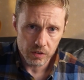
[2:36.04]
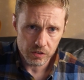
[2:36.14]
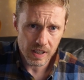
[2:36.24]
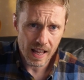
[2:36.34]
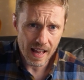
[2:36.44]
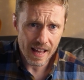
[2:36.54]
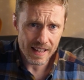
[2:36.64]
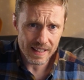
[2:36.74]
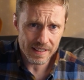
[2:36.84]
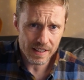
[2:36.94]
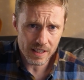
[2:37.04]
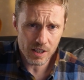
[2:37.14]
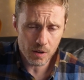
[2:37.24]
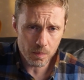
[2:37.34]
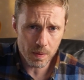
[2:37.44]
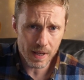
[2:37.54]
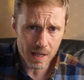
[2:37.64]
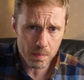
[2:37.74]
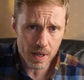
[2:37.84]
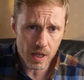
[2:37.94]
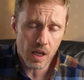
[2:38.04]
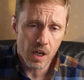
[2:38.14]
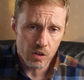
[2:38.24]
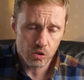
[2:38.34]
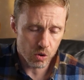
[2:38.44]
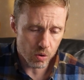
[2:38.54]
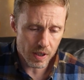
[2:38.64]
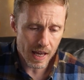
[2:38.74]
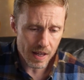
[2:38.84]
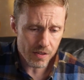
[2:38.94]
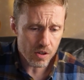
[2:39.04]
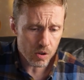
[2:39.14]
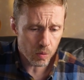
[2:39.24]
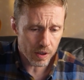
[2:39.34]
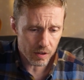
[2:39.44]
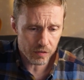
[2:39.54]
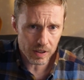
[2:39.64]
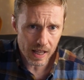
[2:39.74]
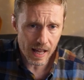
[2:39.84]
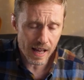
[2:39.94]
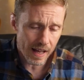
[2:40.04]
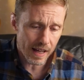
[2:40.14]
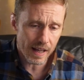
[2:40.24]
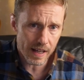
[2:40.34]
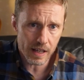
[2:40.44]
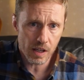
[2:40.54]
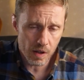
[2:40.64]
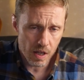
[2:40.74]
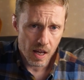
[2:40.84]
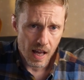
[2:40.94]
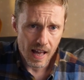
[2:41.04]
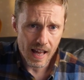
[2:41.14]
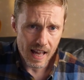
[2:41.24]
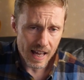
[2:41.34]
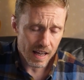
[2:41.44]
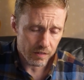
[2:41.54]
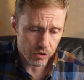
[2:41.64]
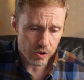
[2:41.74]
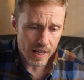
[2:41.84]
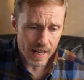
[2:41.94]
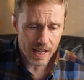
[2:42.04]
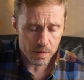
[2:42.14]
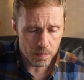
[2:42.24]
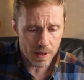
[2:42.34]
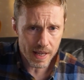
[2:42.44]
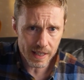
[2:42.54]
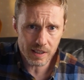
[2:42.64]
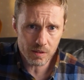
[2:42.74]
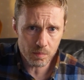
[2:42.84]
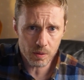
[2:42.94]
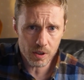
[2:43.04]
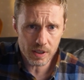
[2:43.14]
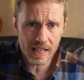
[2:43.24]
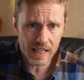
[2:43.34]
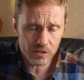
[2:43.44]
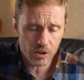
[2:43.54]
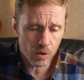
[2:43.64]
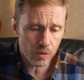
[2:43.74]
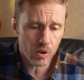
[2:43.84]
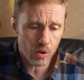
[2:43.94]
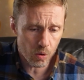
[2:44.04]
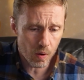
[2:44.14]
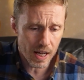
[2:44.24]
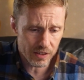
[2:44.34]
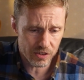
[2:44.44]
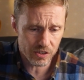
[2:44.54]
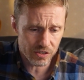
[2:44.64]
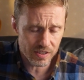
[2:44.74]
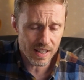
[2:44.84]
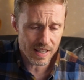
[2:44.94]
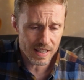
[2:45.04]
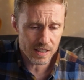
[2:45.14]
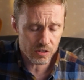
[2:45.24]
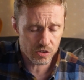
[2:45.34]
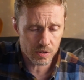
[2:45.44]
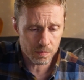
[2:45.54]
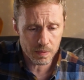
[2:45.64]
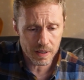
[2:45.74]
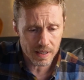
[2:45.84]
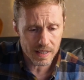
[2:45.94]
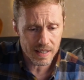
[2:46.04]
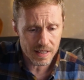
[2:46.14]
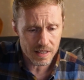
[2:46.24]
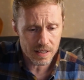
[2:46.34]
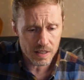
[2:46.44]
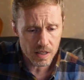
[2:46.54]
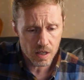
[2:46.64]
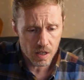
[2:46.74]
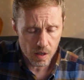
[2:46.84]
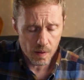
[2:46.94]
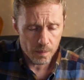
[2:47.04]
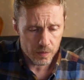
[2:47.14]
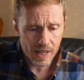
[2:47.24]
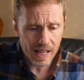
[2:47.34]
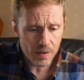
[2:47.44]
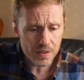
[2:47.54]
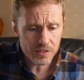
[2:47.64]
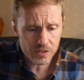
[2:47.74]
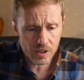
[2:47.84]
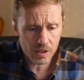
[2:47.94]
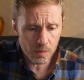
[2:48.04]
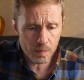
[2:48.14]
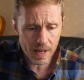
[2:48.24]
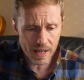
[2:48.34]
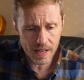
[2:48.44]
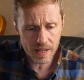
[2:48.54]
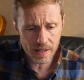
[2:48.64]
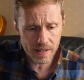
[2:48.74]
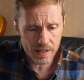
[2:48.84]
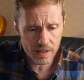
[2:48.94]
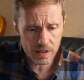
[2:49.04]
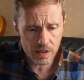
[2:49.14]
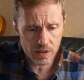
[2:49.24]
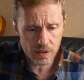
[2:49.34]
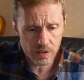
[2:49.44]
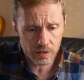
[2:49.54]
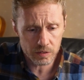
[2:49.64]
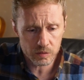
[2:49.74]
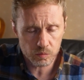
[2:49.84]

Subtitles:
Slide in, baby, together we'll fly. I've tried begging, but I don't know what you're saying to me. Now that you're mine.